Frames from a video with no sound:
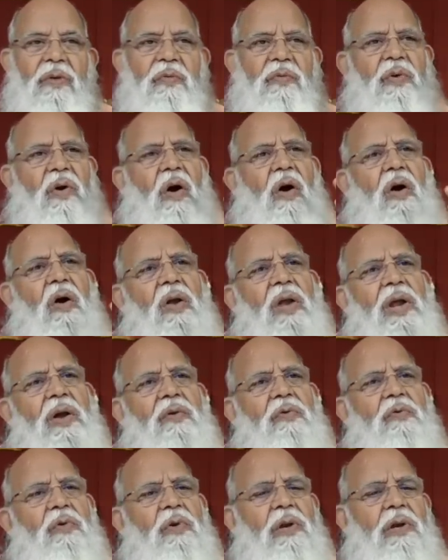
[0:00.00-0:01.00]
We all
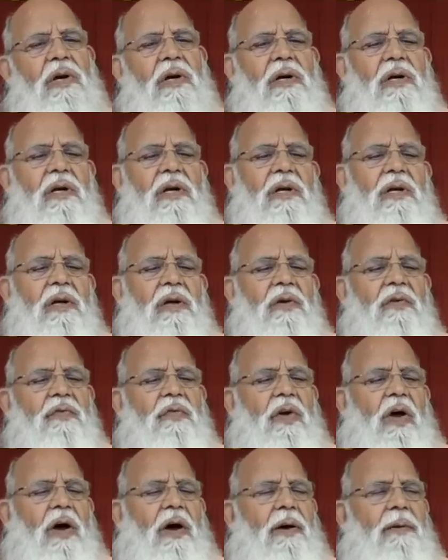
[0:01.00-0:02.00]
have to learn
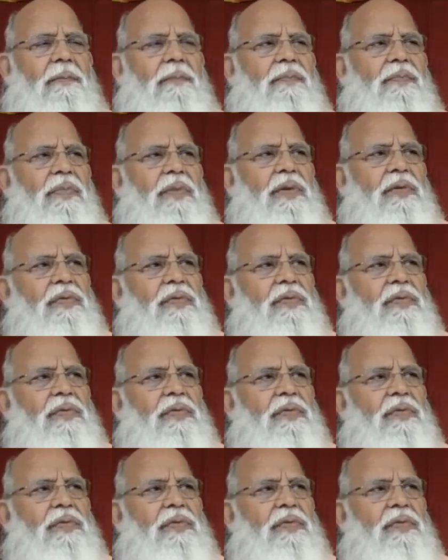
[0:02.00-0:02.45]
from